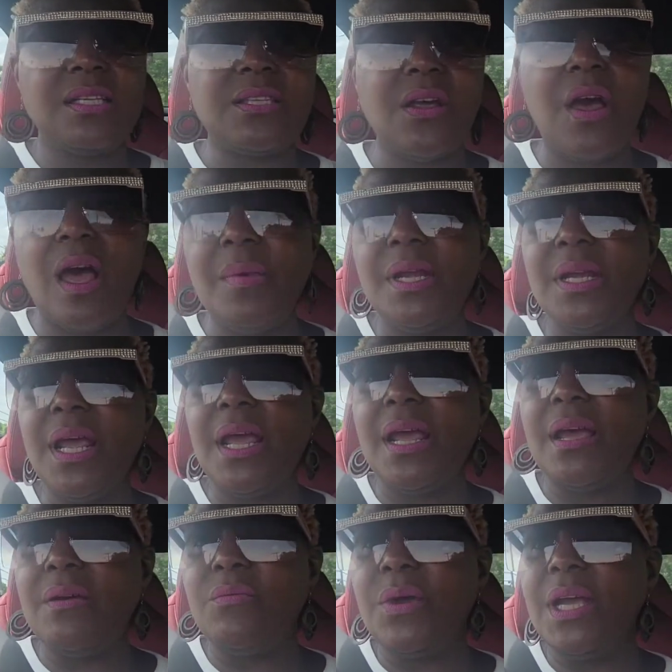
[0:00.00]
So I'm in
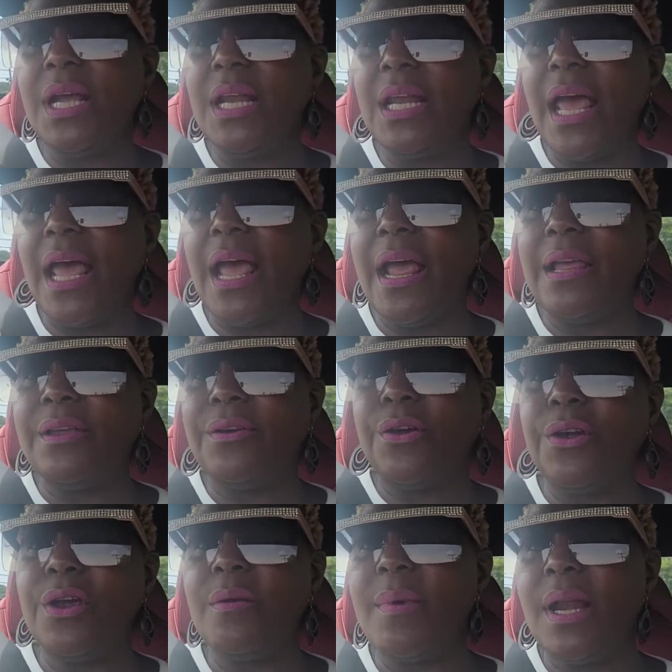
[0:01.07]
there, we in line, you
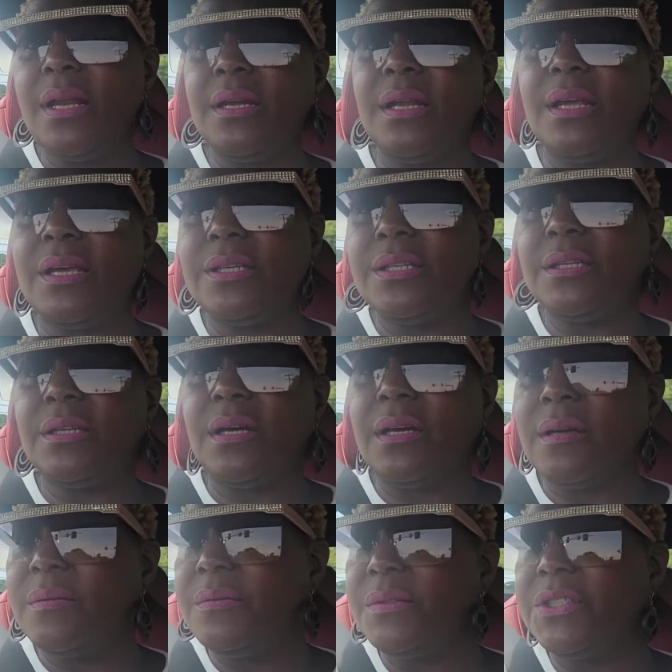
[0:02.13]
know, everybody in there
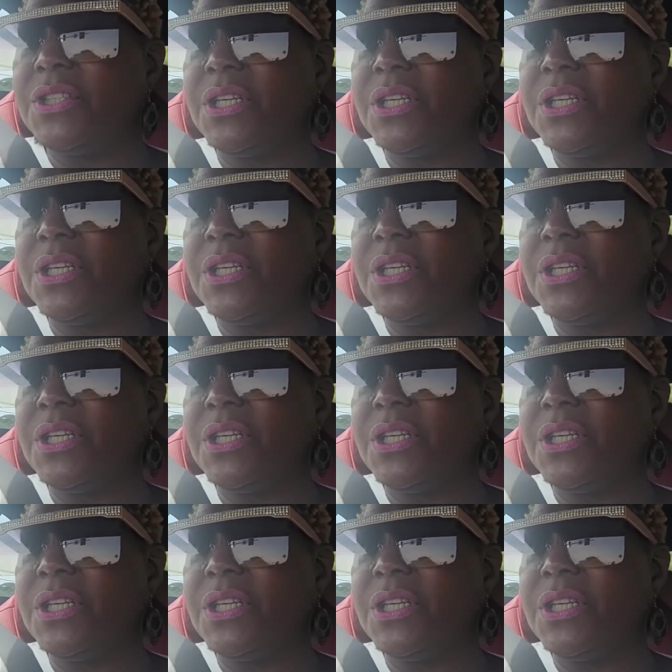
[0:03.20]
um,